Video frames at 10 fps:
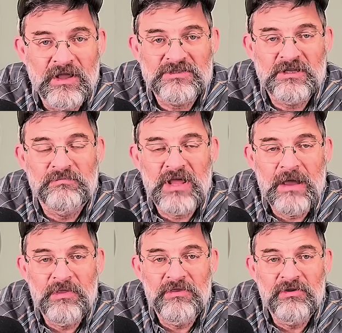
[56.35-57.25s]

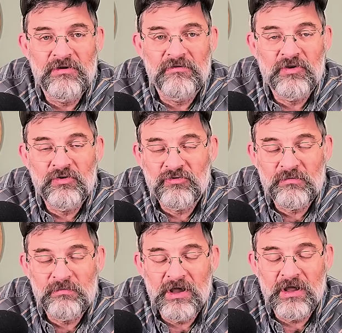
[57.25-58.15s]
sometime in the near
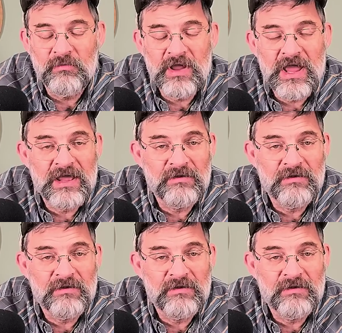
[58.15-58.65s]
future, but we